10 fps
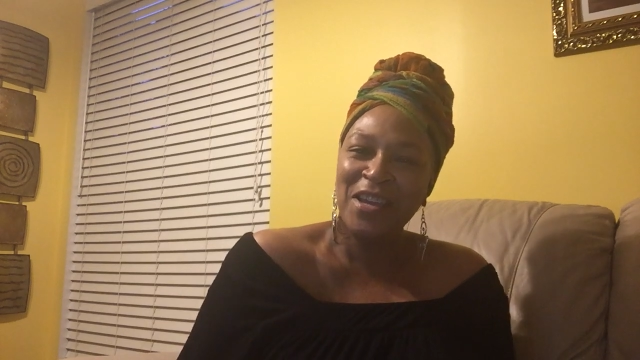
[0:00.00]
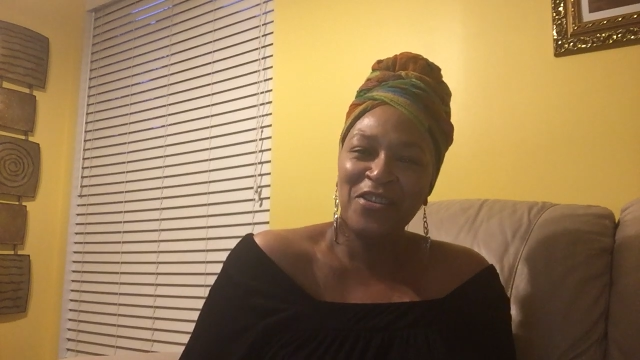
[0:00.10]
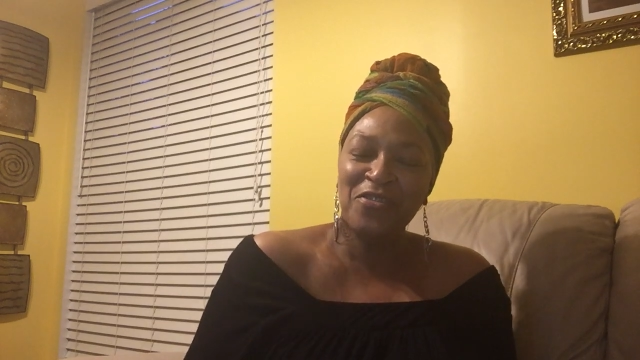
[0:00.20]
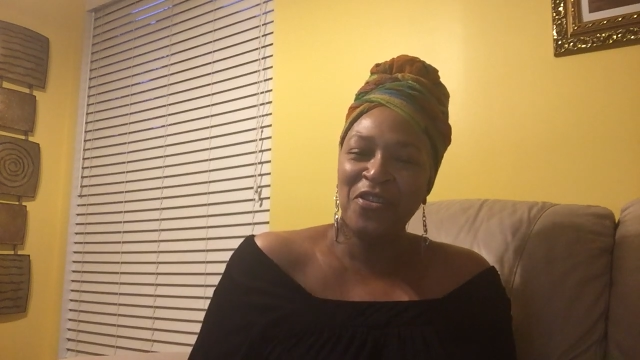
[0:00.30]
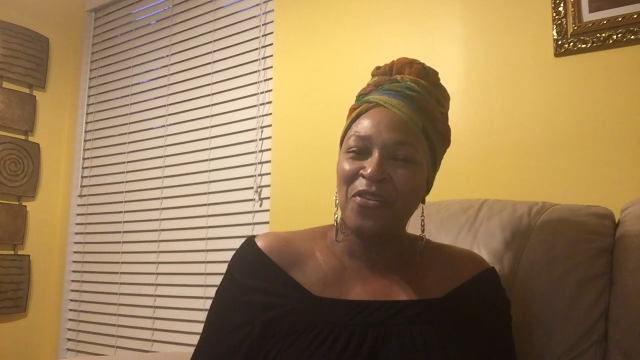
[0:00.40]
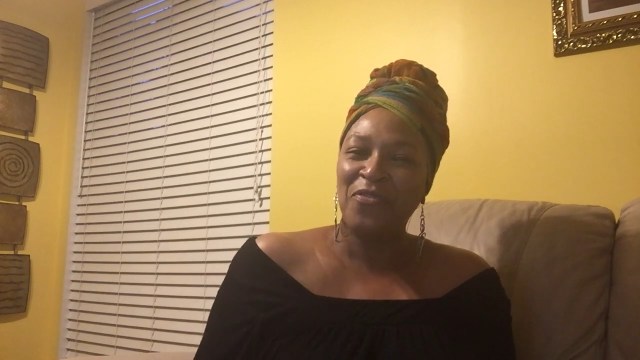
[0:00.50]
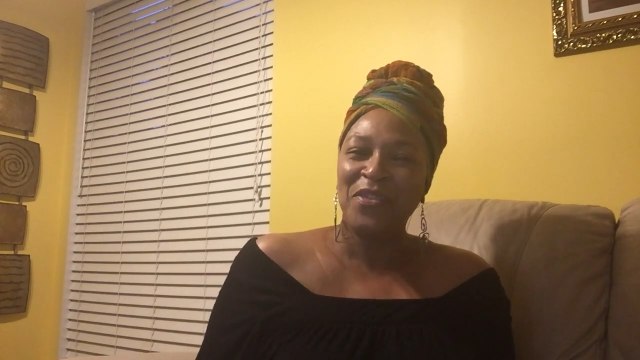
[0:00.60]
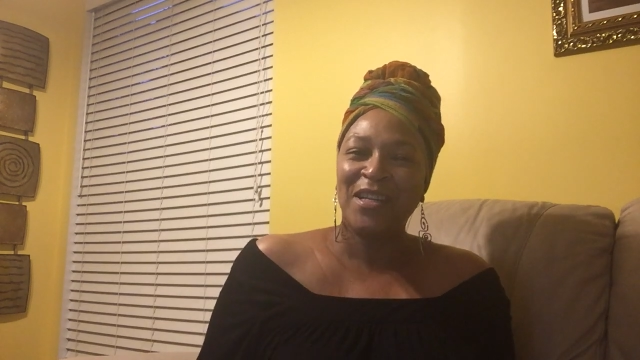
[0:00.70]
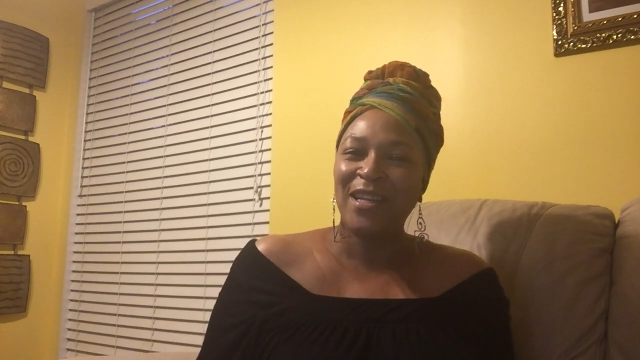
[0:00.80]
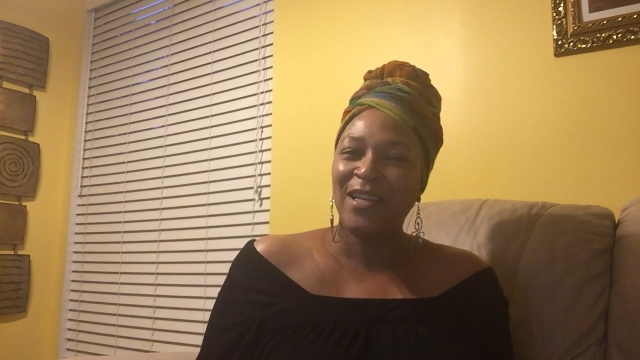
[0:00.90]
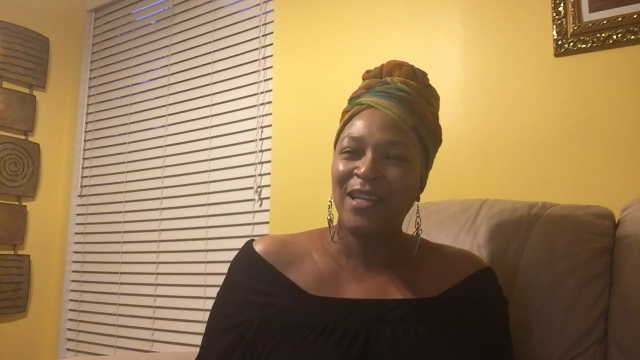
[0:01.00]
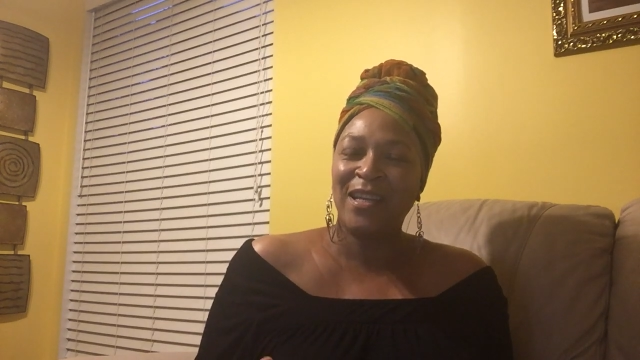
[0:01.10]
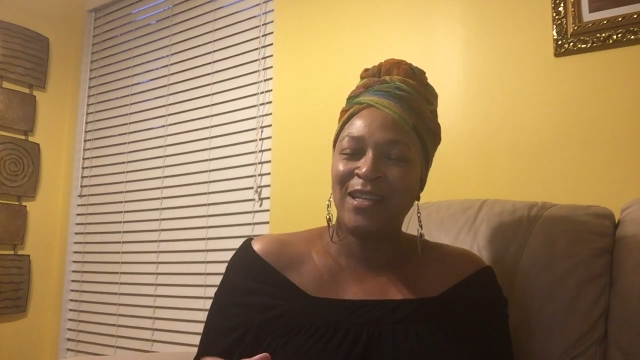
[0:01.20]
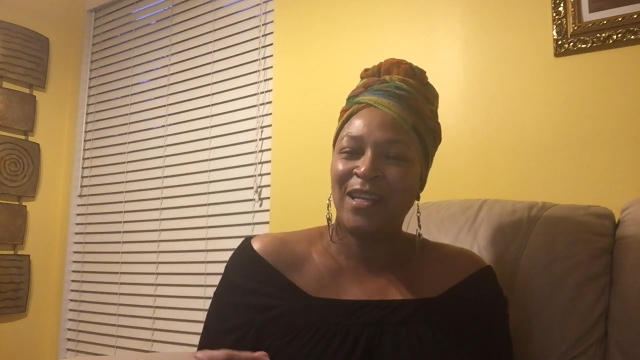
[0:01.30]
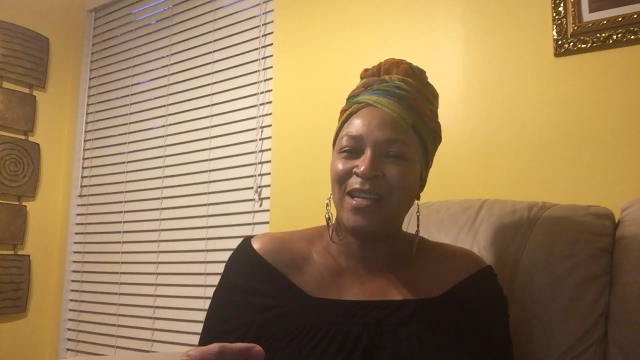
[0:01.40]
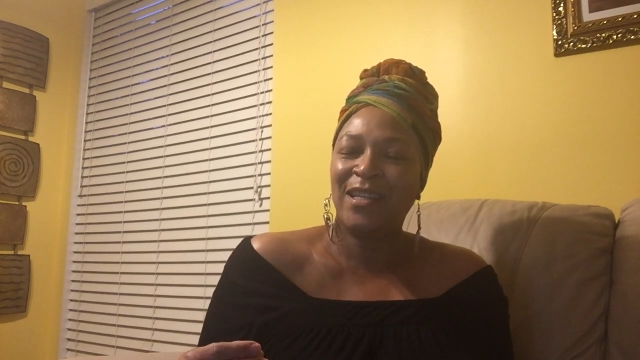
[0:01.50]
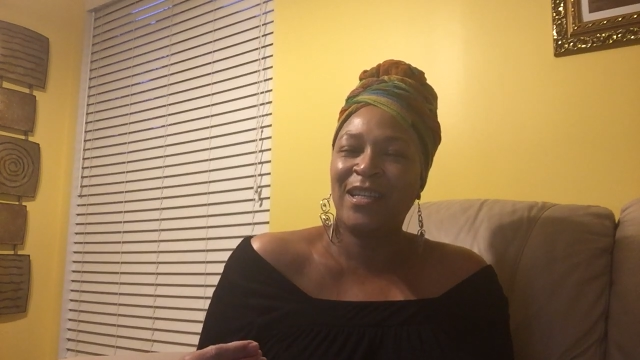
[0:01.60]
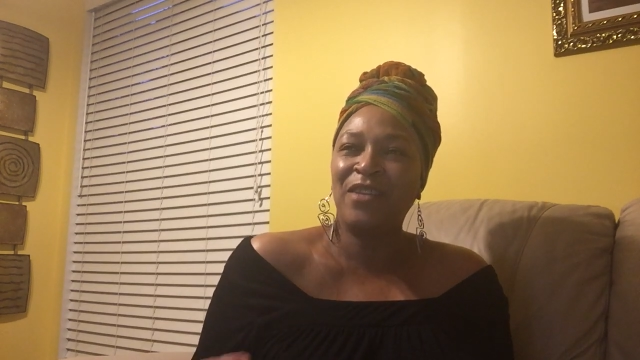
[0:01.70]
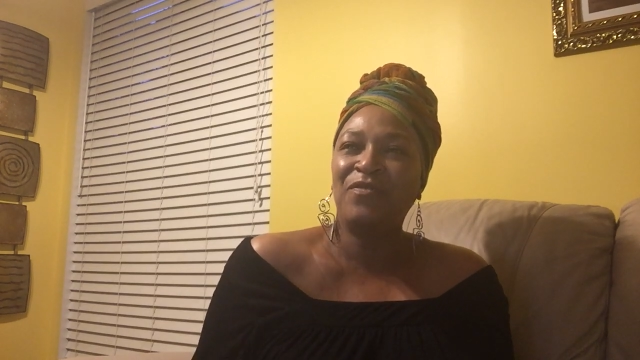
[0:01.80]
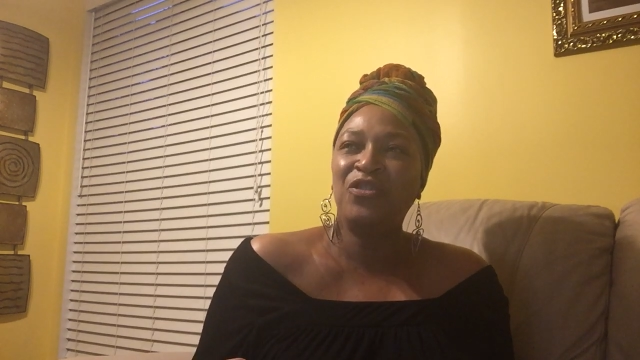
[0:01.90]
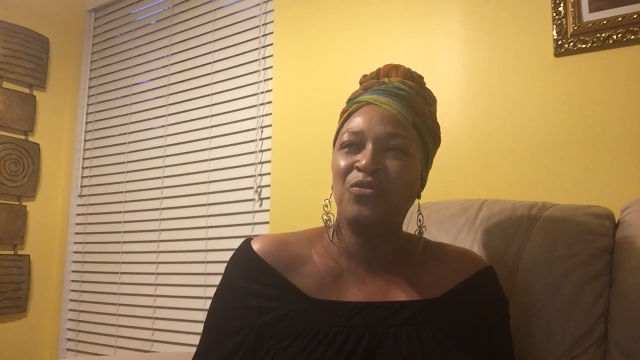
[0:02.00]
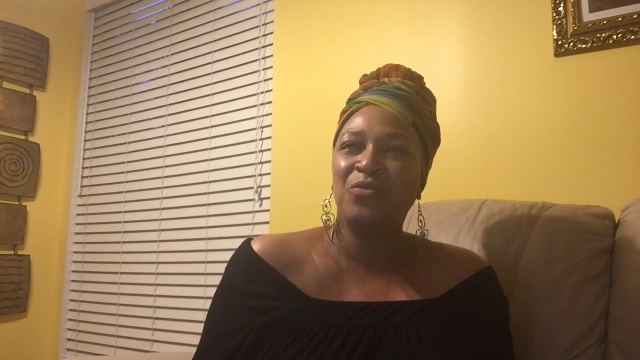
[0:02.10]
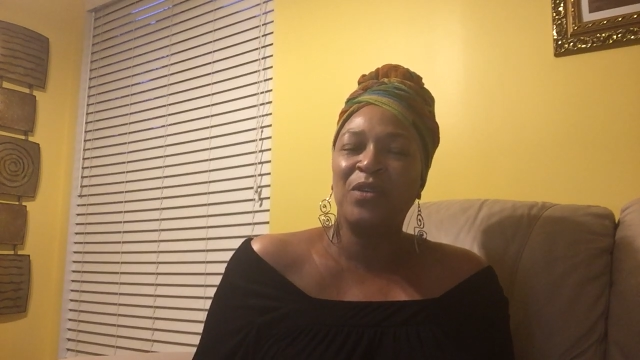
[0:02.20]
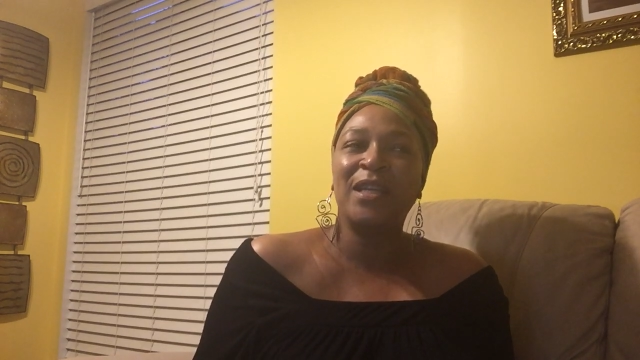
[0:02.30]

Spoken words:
it gives you,